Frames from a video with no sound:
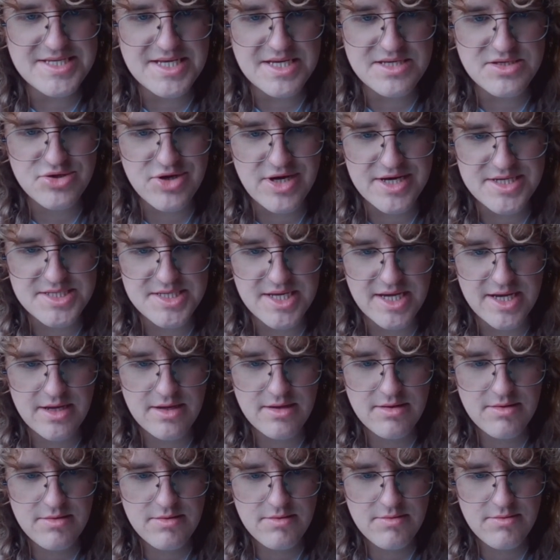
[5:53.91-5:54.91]
interesting.
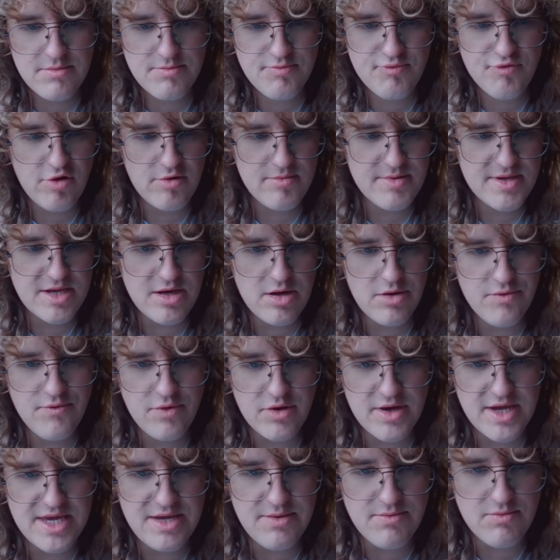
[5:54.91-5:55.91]
Probably go
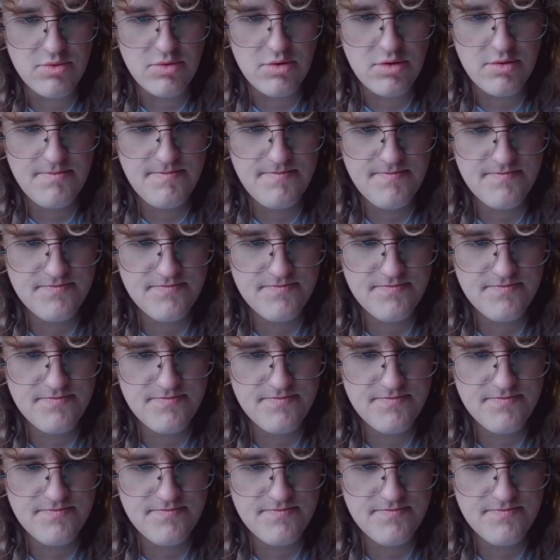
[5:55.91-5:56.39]
rook e1.